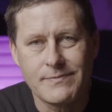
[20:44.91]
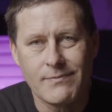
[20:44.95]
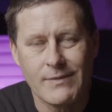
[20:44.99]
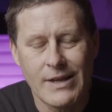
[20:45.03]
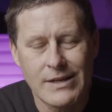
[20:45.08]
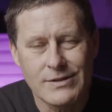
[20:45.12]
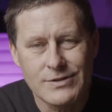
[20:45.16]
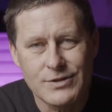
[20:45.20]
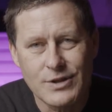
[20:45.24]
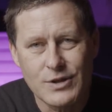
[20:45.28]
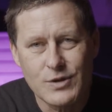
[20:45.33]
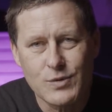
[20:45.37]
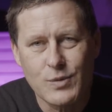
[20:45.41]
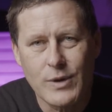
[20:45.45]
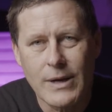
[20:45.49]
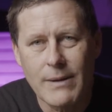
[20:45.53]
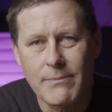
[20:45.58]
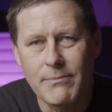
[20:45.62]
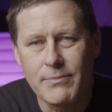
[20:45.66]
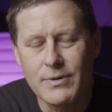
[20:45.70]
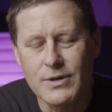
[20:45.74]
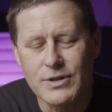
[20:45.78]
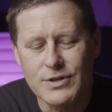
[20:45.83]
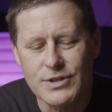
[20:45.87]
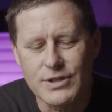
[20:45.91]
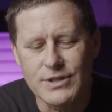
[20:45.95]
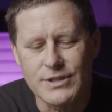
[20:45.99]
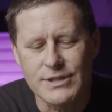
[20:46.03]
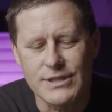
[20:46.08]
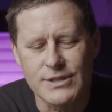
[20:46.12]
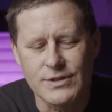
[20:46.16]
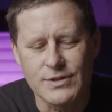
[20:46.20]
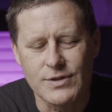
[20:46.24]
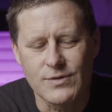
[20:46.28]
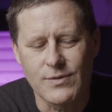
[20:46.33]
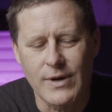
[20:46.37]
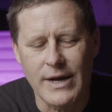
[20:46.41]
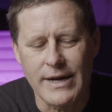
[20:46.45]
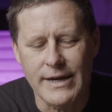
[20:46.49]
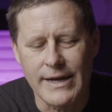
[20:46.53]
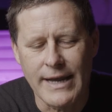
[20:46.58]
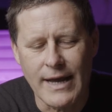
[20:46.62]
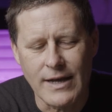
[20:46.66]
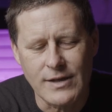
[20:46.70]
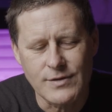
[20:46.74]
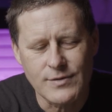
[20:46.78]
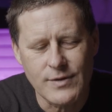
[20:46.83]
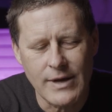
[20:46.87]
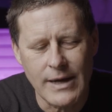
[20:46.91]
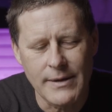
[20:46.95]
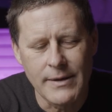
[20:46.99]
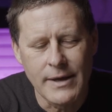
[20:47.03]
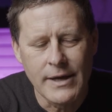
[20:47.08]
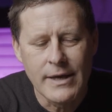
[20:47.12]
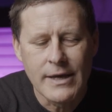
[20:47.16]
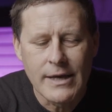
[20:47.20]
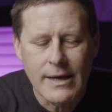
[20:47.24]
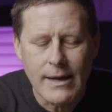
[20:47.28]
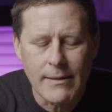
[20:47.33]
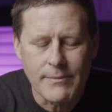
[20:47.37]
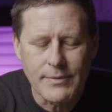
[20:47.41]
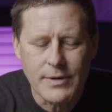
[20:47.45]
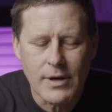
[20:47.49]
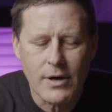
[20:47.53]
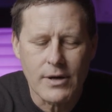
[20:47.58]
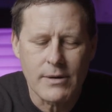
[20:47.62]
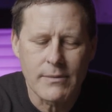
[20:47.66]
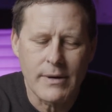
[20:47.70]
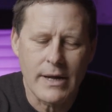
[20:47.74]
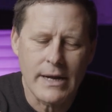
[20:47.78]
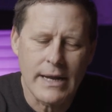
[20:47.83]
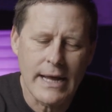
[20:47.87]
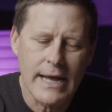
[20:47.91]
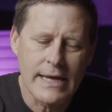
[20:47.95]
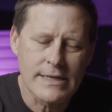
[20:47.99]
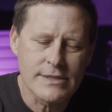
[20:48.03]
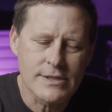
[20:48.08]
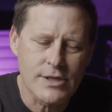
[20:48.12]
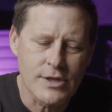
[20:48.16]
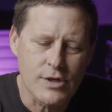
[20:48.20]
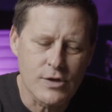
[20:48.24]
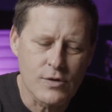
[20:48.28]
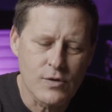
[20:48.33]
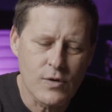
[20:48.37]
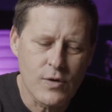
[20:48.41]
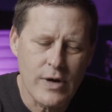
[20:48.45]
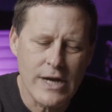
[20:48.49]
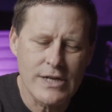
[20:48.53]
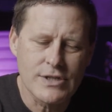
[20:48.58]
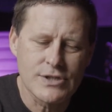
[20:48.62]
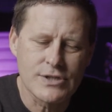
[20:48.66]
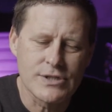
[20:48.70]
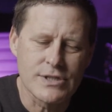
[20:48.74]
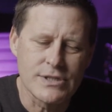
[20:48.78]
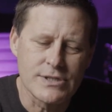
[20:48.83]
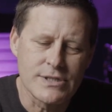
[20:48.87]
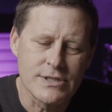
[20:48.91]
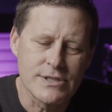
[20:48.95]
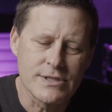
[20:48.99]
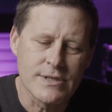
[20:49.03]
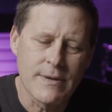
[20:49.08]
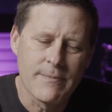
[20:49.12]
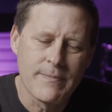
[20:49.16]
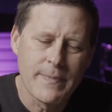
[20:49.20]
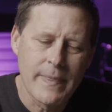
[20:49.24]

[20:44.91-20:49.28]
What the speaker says: And so that's what I'm pushing us into right now. That's why I'm talking about asking questions, is